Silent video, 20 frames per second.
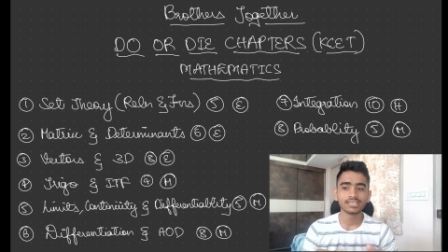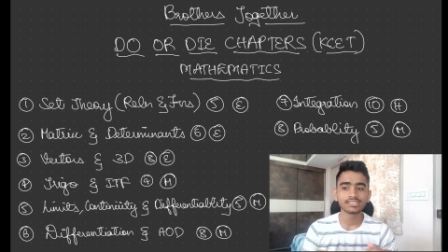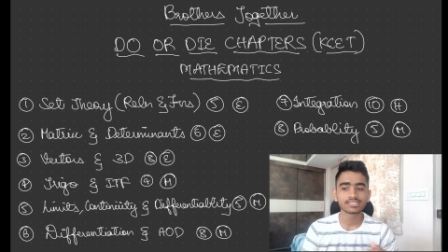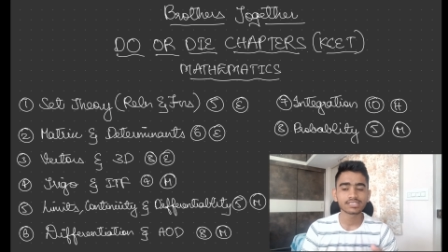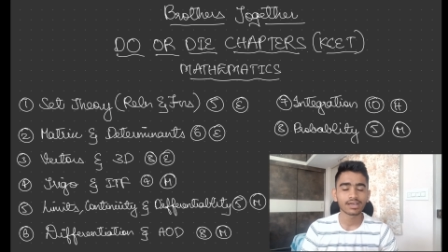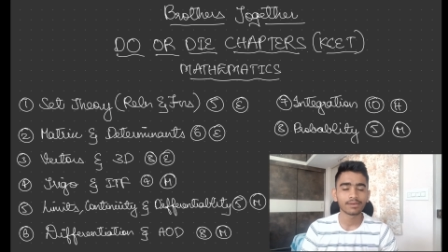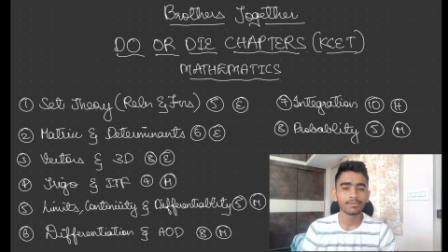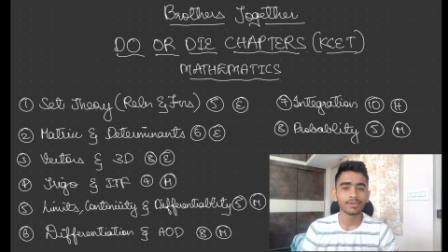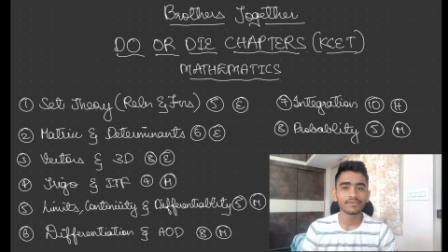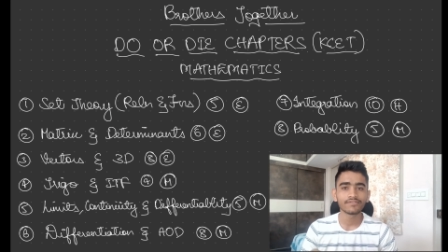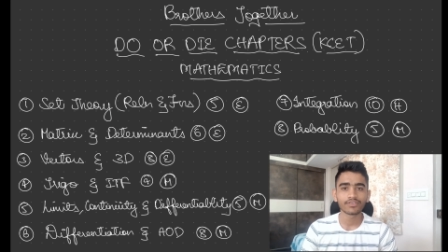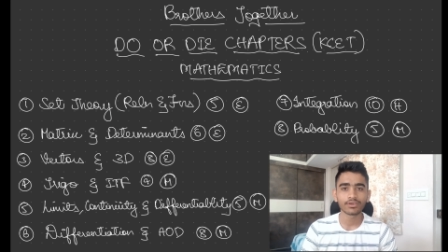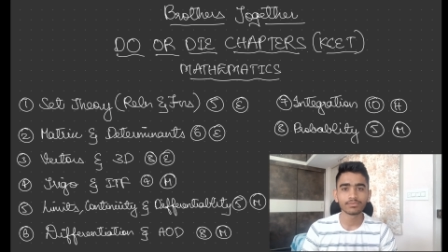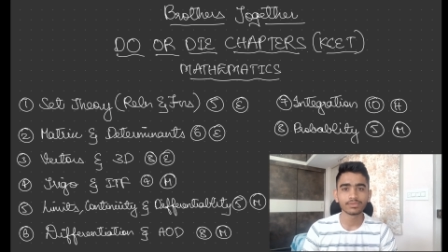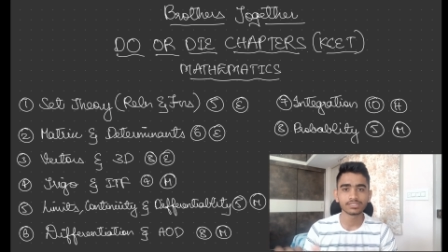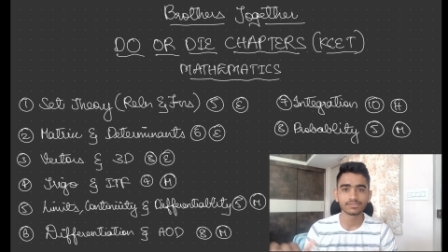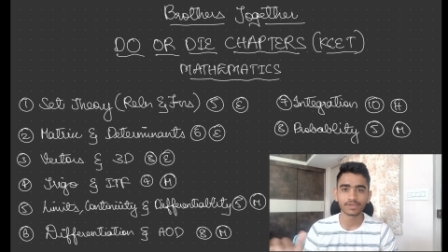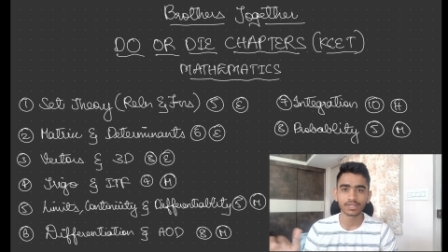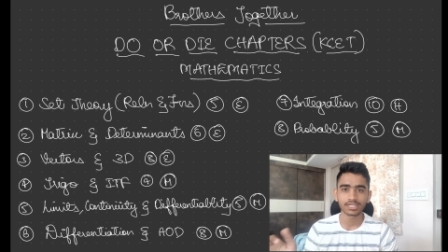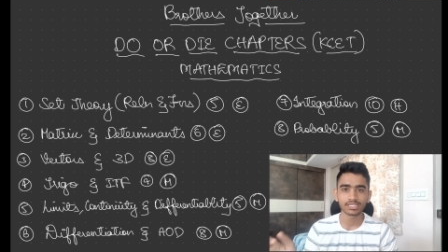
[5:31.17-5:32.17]
is coming from
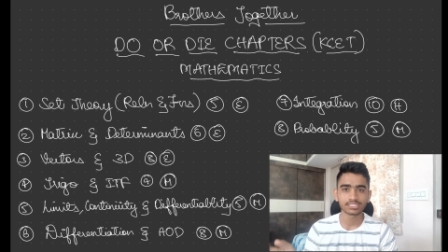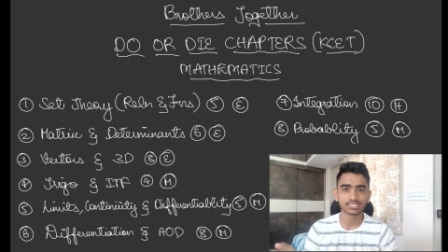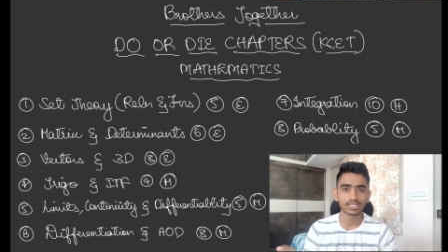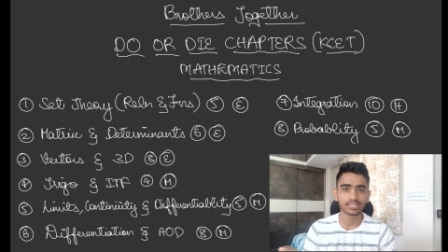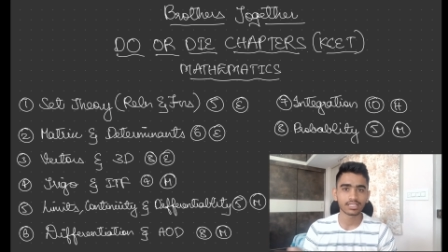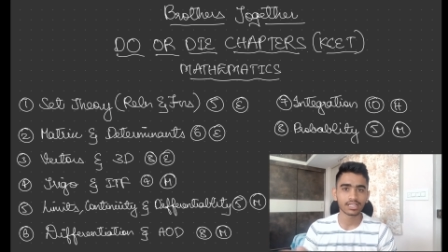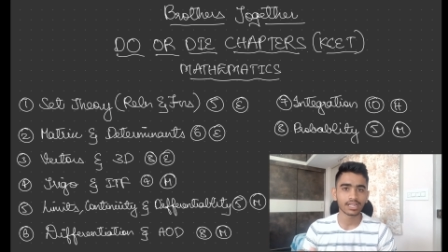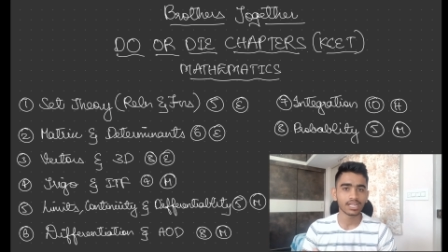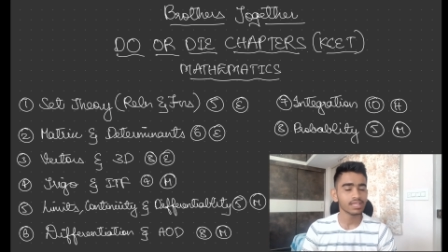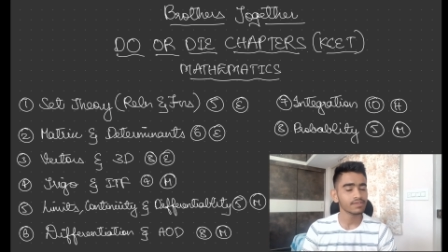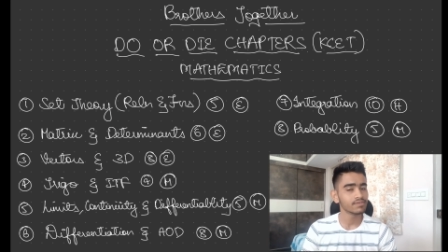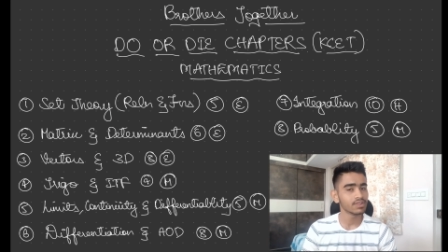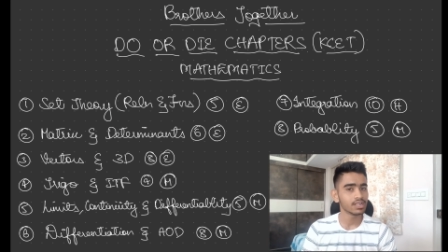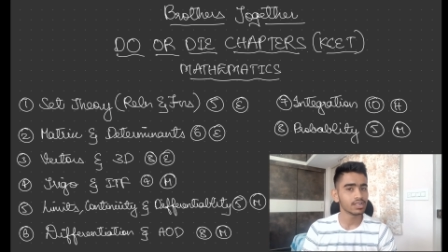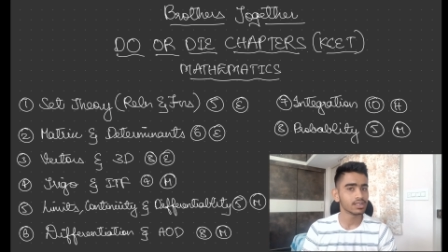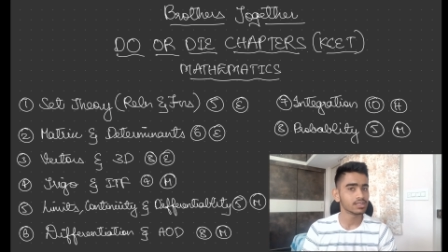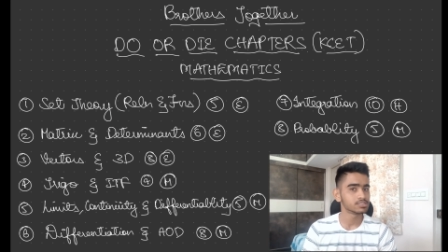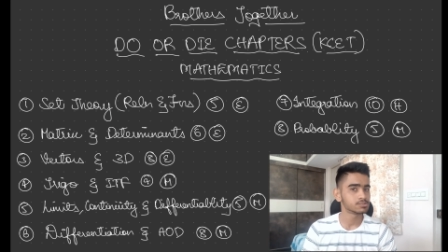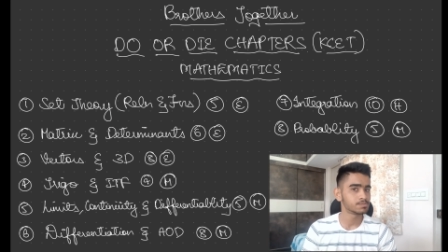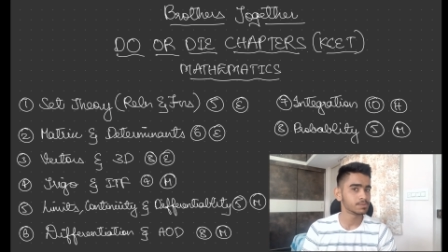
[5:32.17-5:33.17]
this vectors and 3D
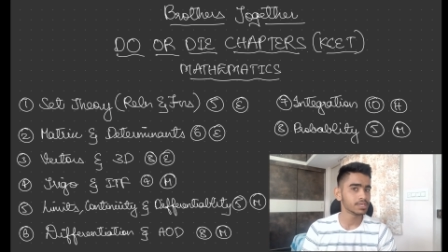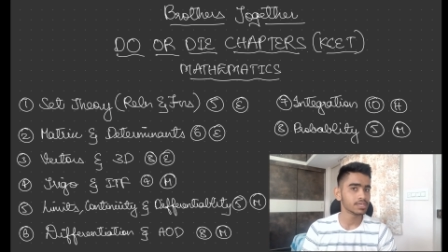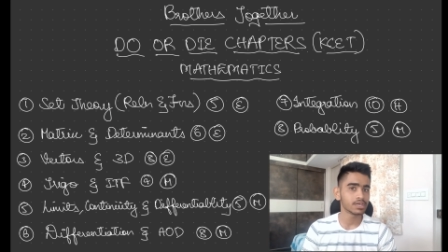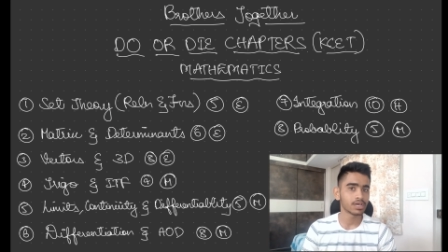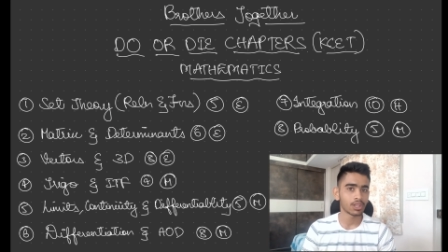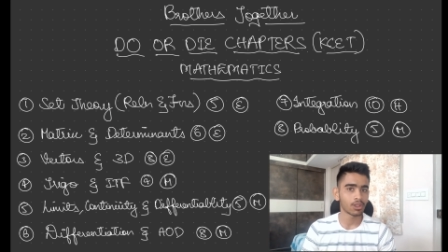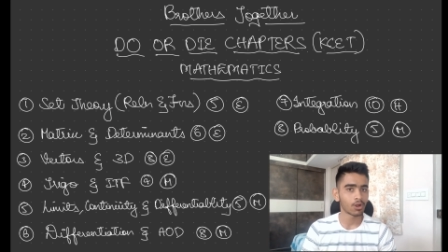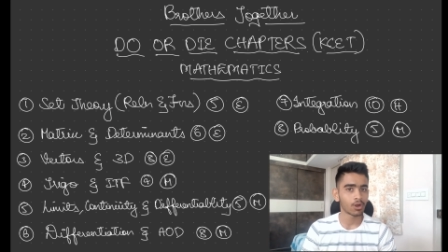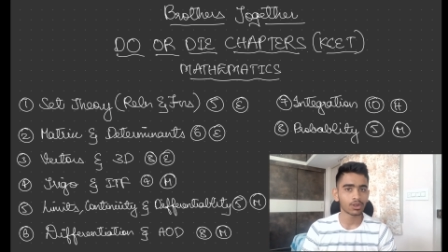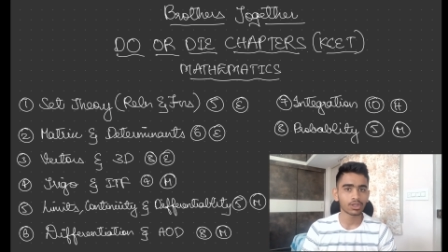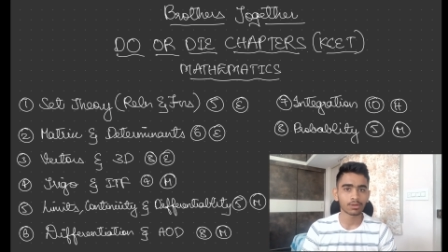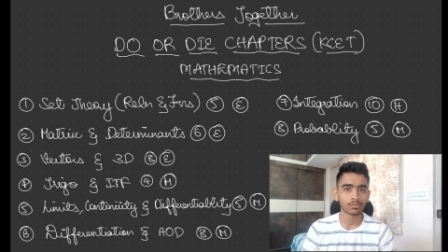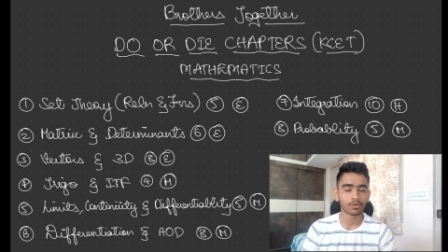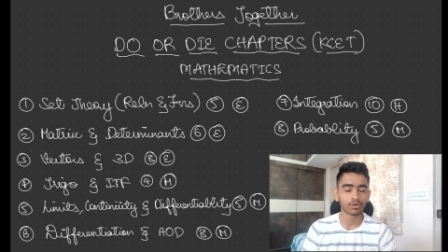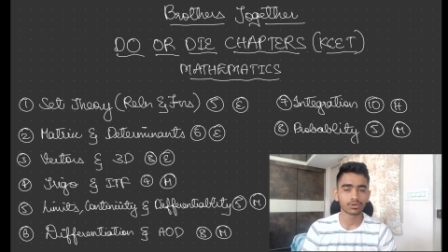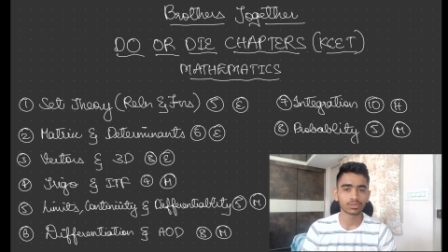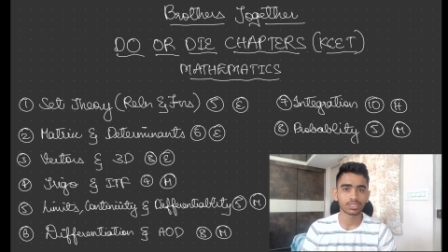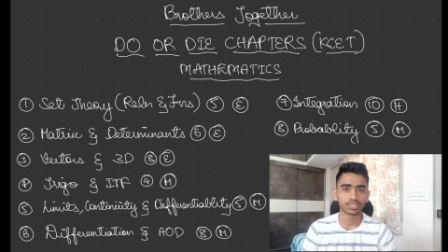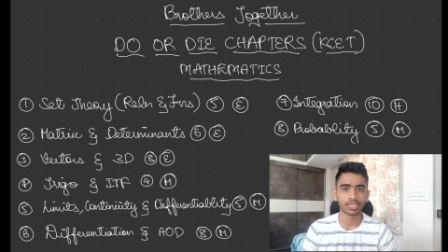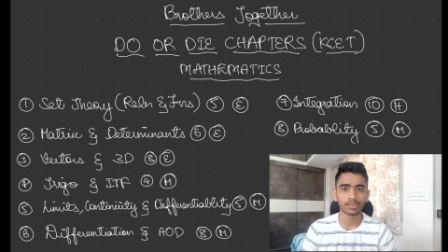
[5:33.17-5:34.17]
will speak a lot
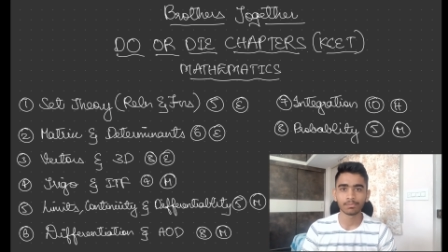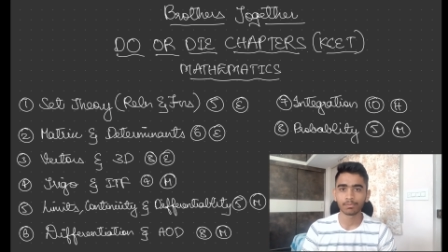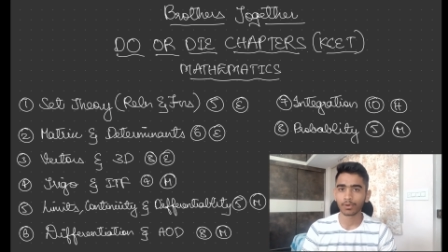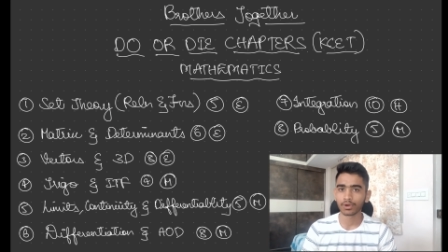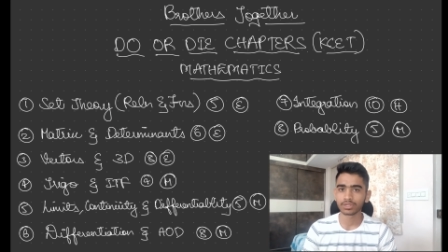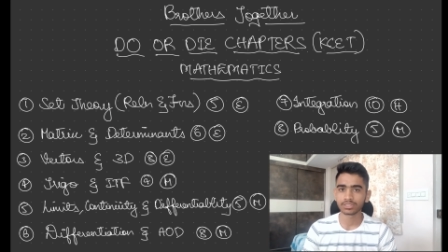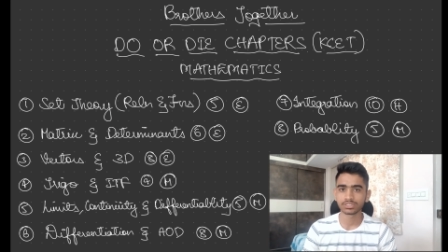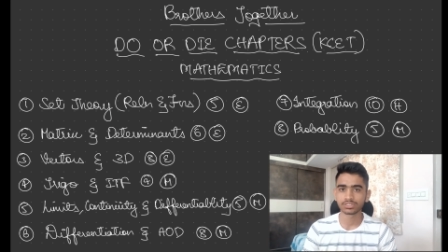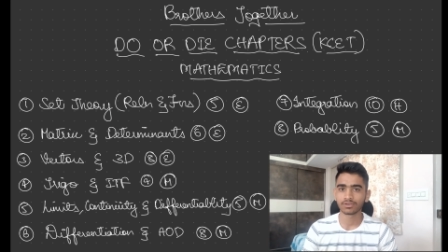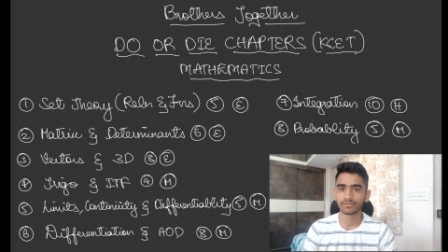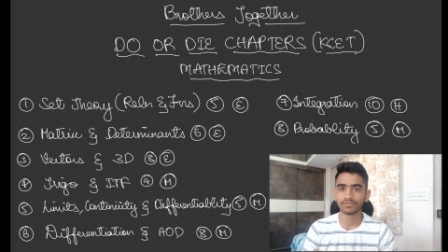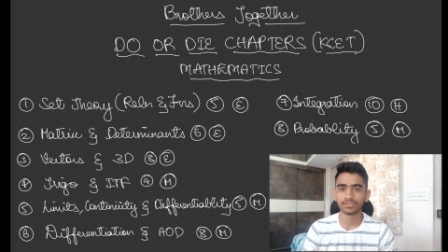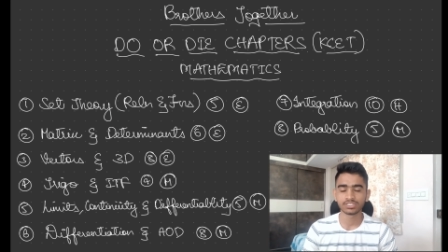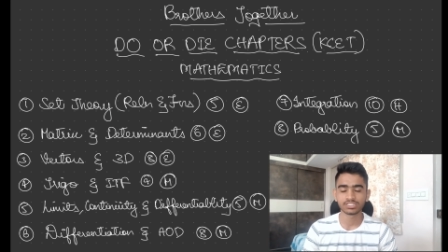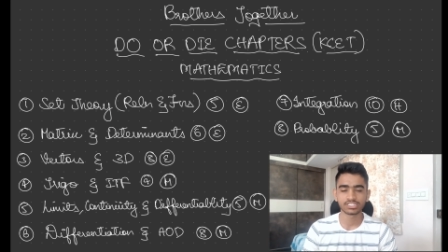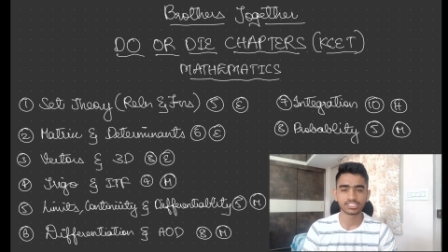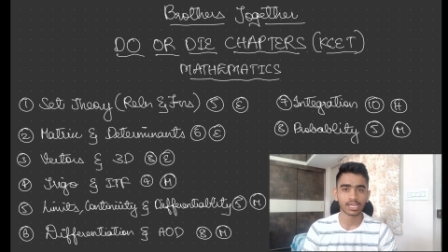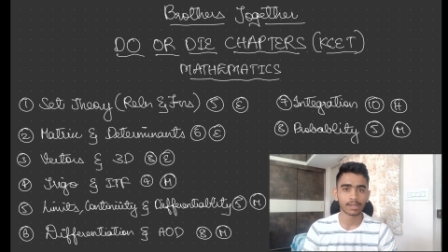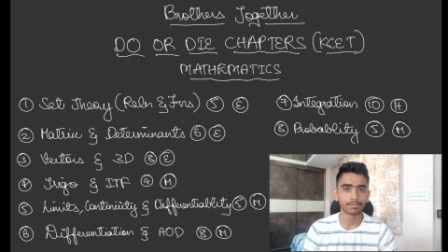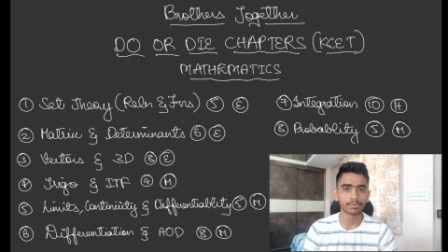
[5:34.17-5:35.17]
about the importance of
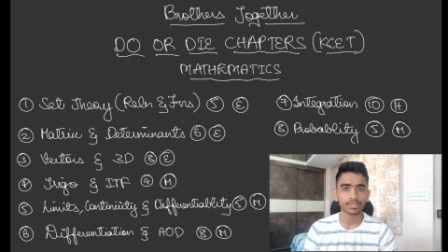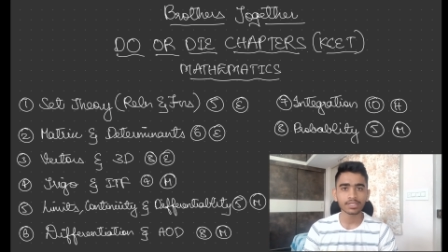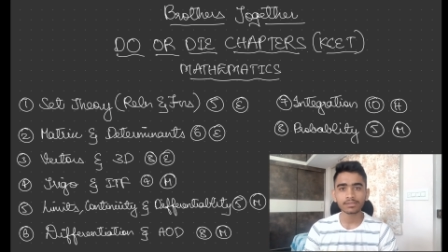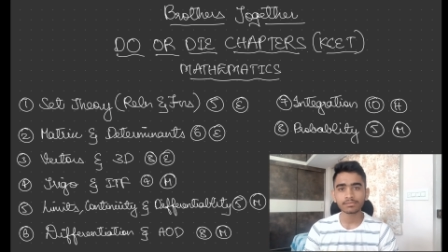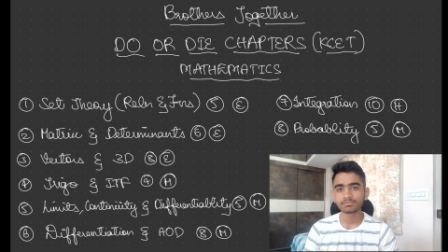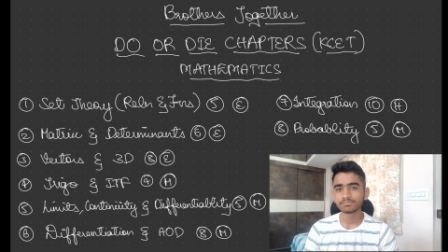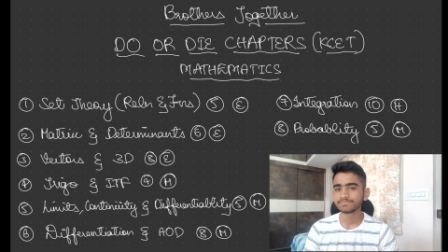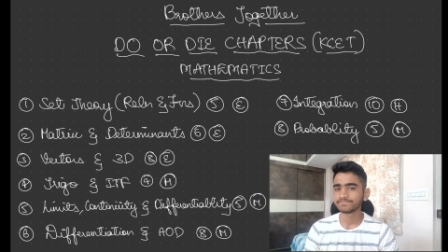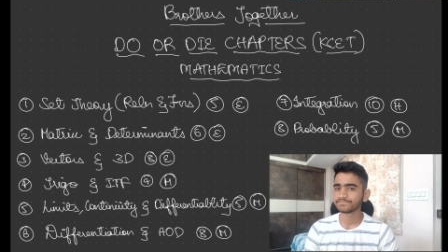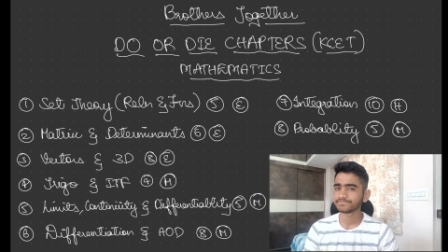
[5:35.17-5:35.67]
this chapter.